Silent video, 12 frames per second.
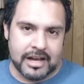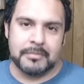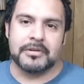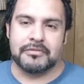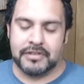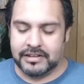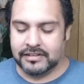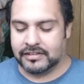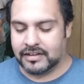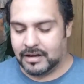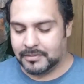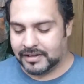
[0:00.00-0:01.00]
I'm going to read
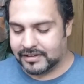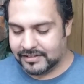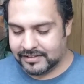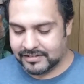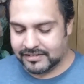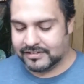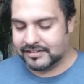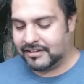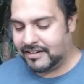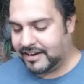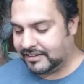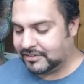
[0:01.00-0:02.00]
this comic.
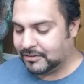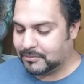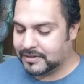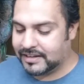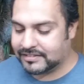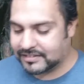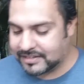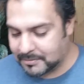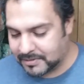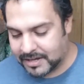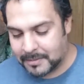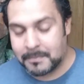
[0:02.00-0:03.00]
Alright, so next
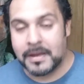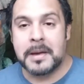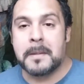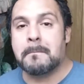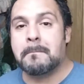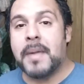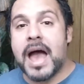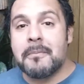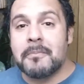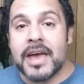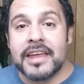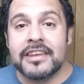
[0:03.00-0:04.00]
coming up,
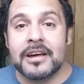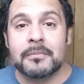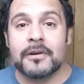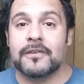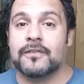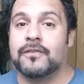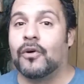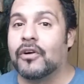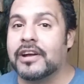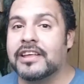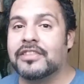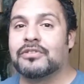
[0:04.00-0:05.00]
Batman number
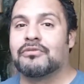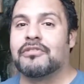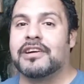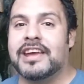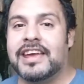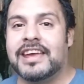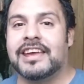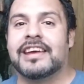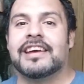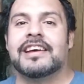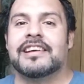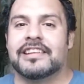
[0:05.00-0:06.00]

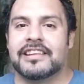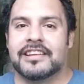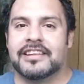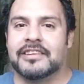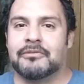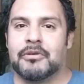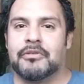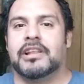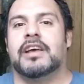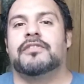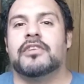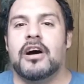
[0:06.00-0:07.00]
43. Where we
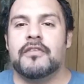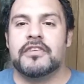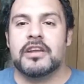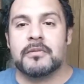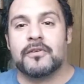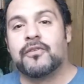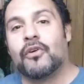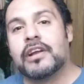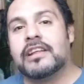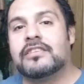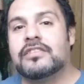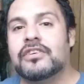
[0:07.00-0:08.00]
left off in number
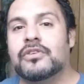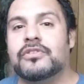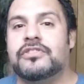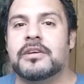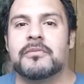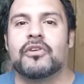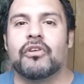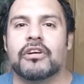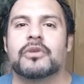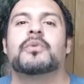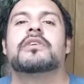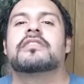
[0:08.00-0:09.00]
42, Jim
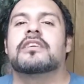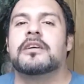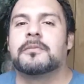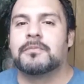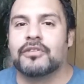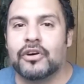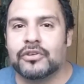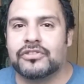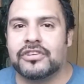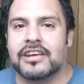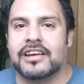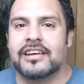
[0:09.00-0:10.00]
Gordon was
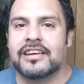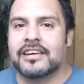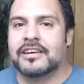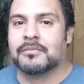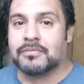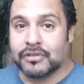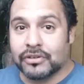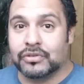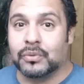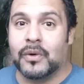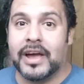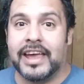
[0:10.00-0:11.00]
approaching
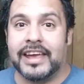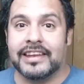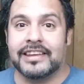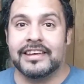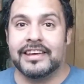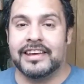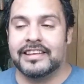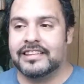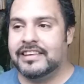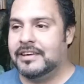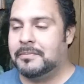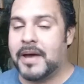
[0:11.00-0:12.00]
Bruce Wayne
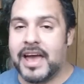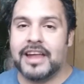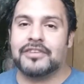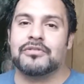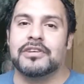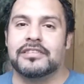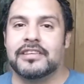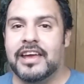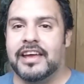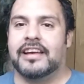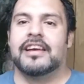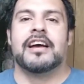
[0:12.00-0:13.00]
in the pantry
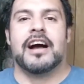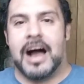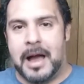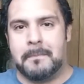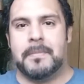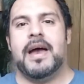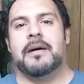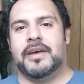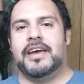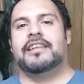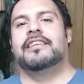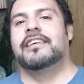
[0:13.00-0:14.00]
saying, "I'm
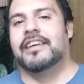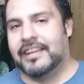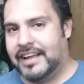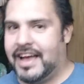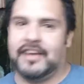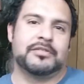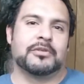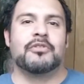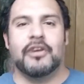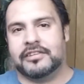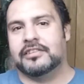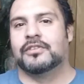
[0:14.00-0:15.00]
Batman and I have some
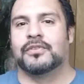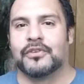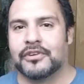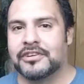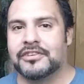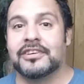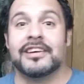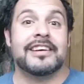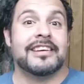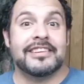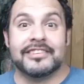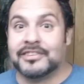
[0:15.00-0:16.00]
questions for you."
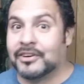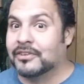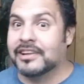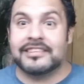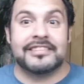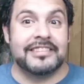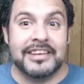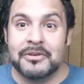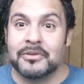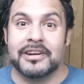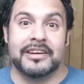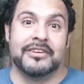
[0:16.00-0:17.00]
So let's
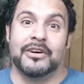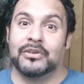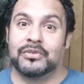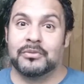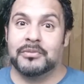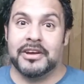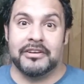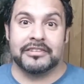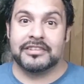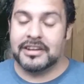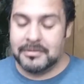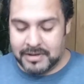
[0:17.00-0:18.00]
see where it goes from there.
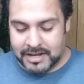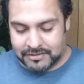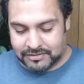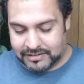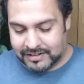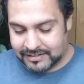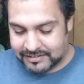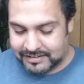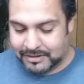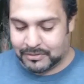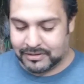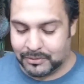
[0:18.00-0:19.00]
It's going to be interesting to
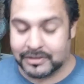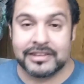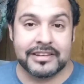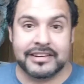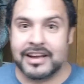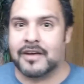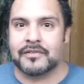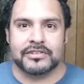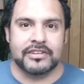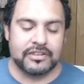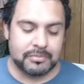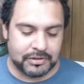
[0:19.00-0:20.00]
see what the
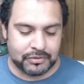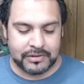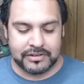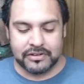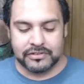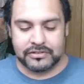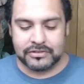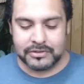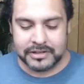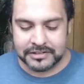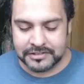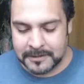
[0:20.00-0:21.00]
conversation between those
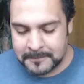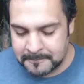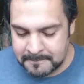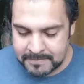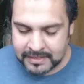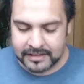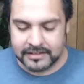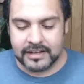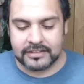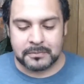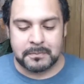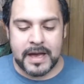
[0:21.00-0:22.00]
two is.
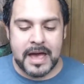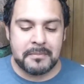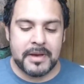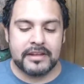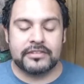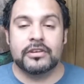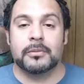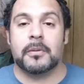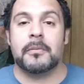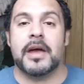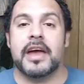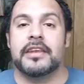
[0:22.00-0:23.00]
Next, Batman
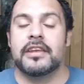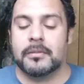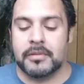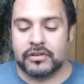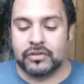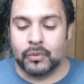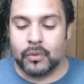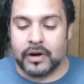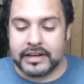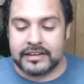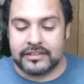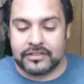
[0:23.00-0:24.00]
Superman number
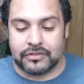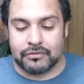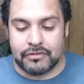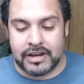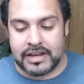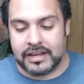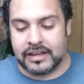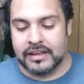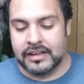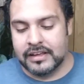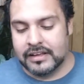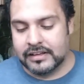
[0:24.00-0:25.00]

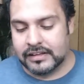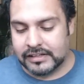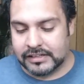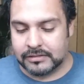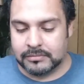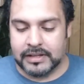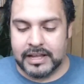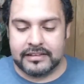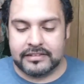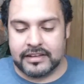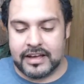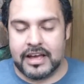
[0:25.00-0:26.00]
23.
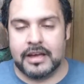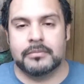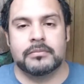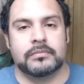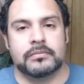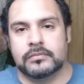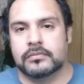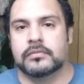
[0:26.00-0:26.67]
Last time